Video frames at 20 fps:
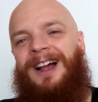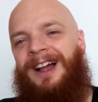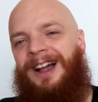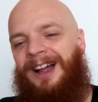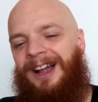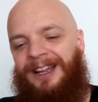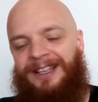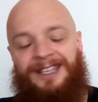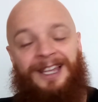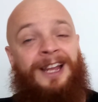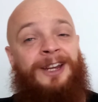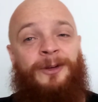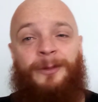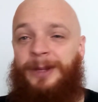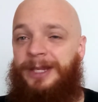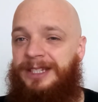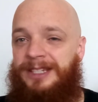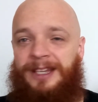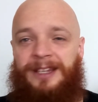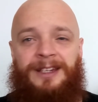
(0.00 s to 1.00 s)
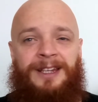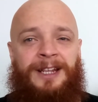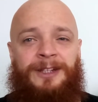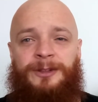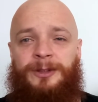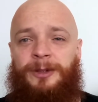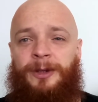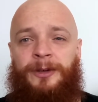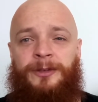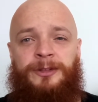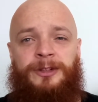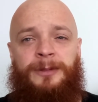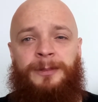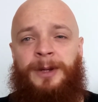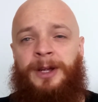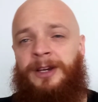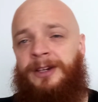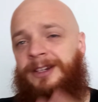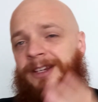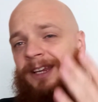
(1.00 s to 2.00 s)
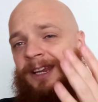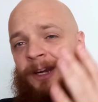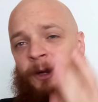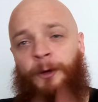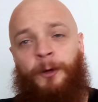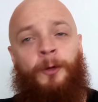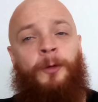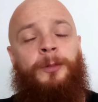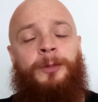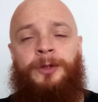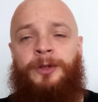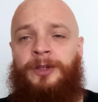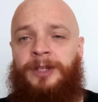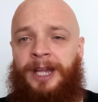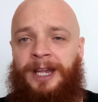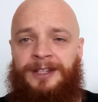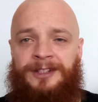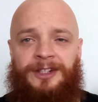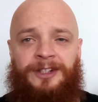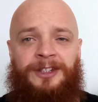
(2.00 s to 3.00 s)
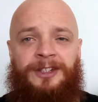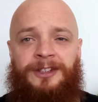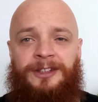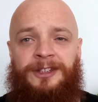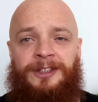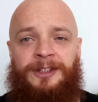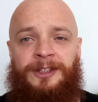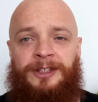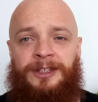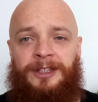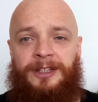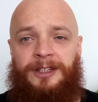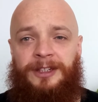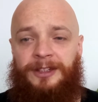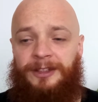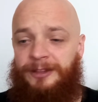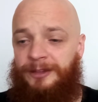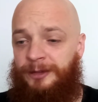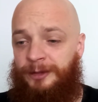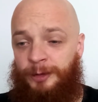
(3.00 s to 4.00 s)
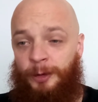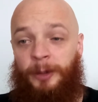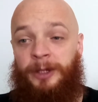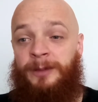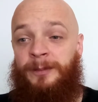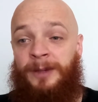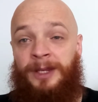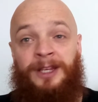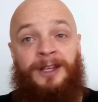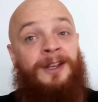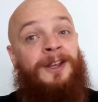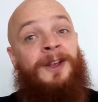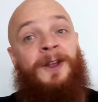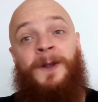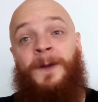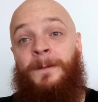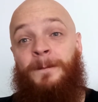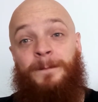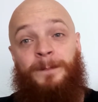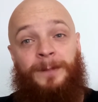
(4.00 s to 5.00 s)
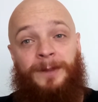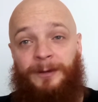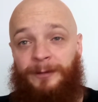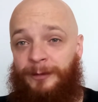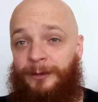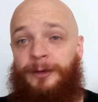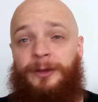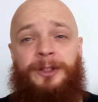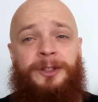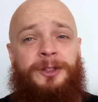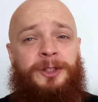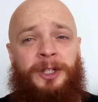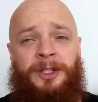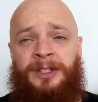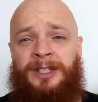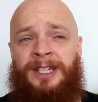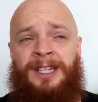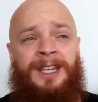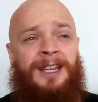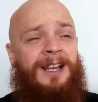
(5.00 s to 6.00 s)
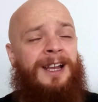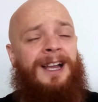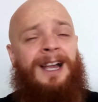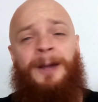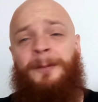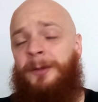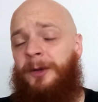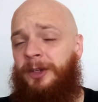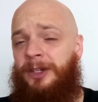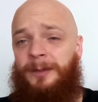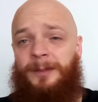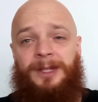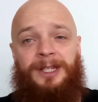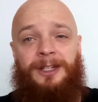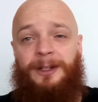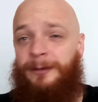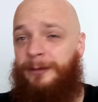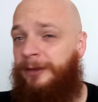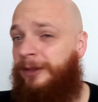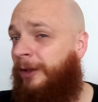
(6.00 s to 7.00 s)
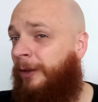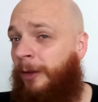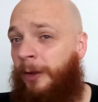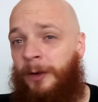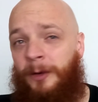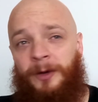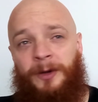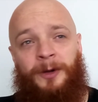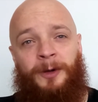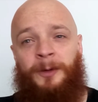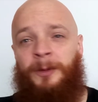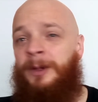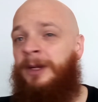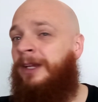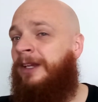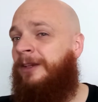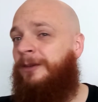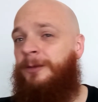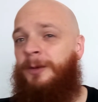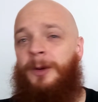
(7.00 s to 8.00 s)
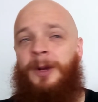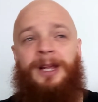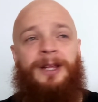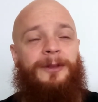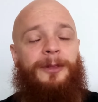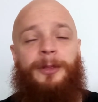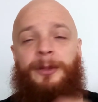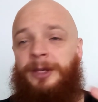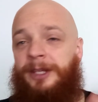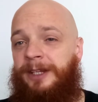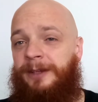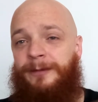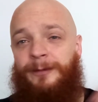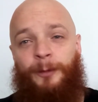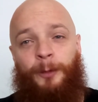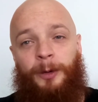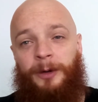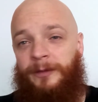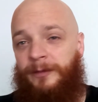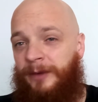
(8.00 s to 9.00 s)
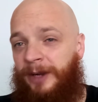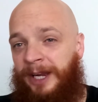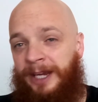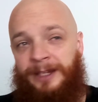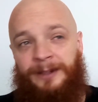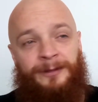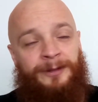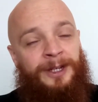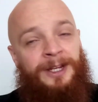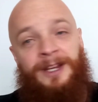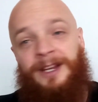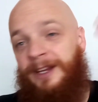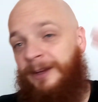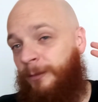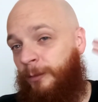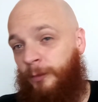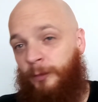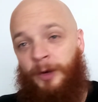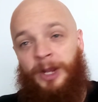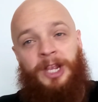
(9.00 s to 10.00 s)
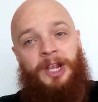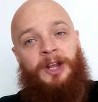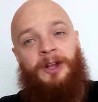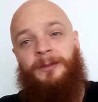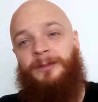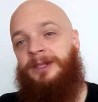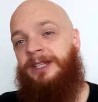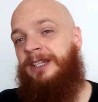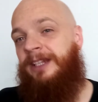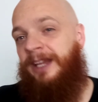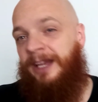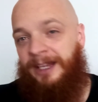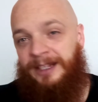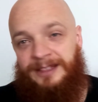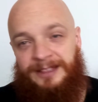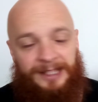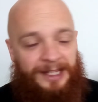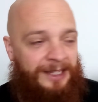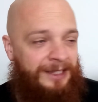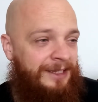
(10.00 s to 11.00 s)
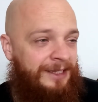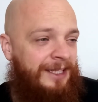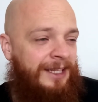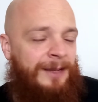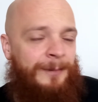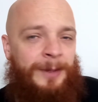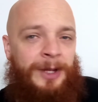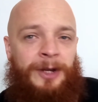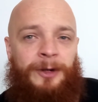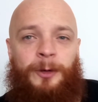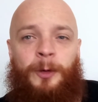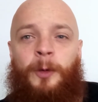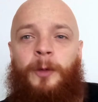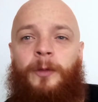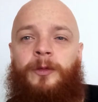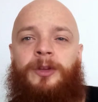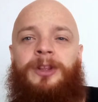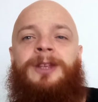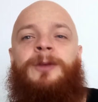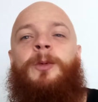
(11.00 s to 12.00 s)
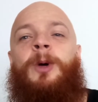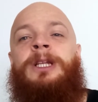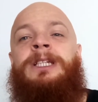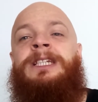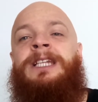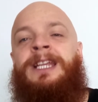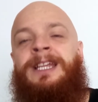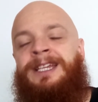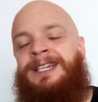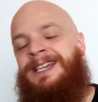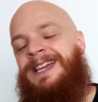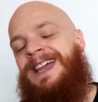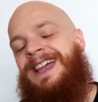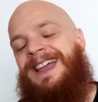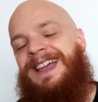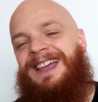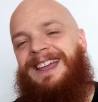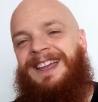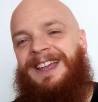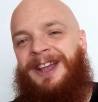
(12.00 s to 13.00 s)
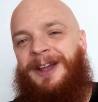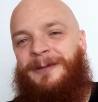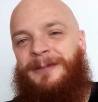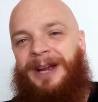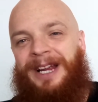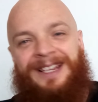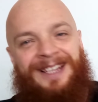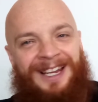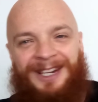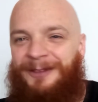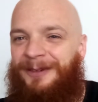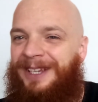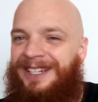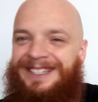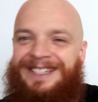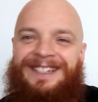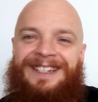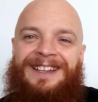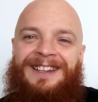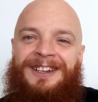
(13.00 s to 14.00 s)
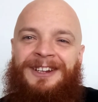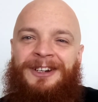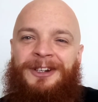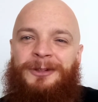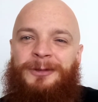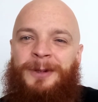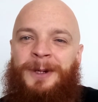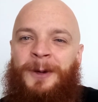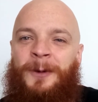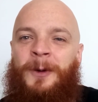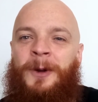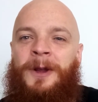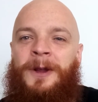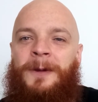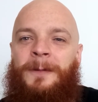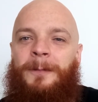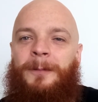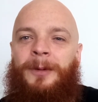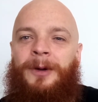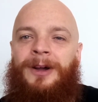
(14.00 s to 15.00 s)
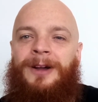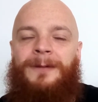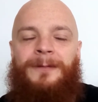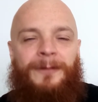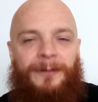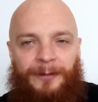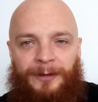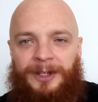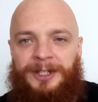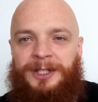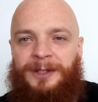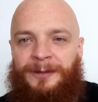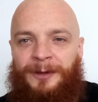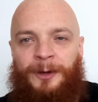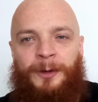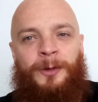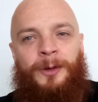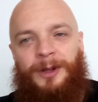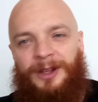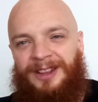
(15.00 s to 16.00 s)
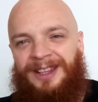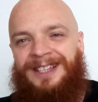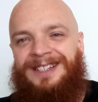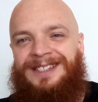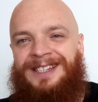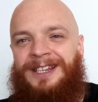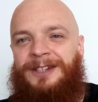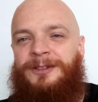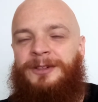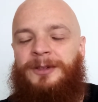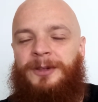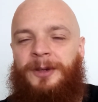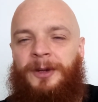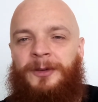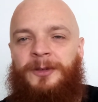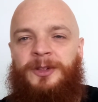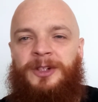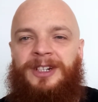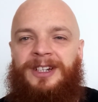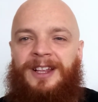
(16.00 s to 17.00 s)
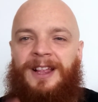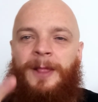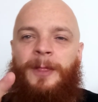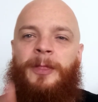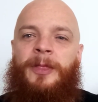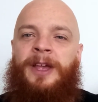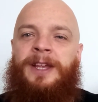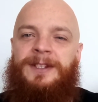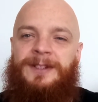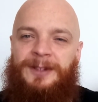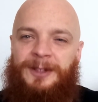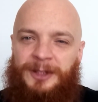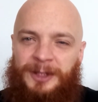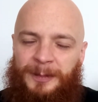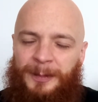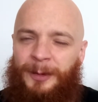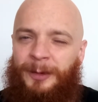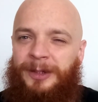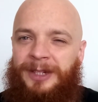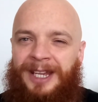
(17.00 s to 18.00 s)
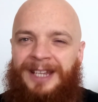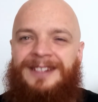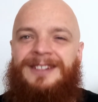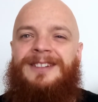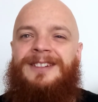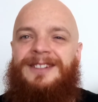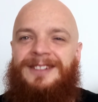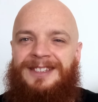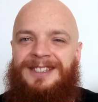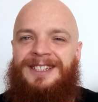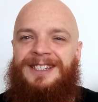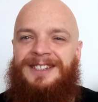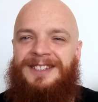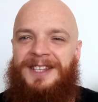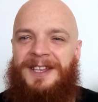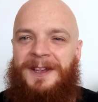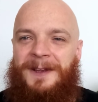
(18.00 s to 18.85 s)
I can't wait to hit that two hundred mark. And I hope you guys are here to join me for the journey. I'm going to be here for the long haul. We'll hit three, four, five, right up to that ten K mark, hopefully one day. Um, I can't wait to get there as well. But first of all, let's hit two hundred. And thanks for your support, guys. See you later.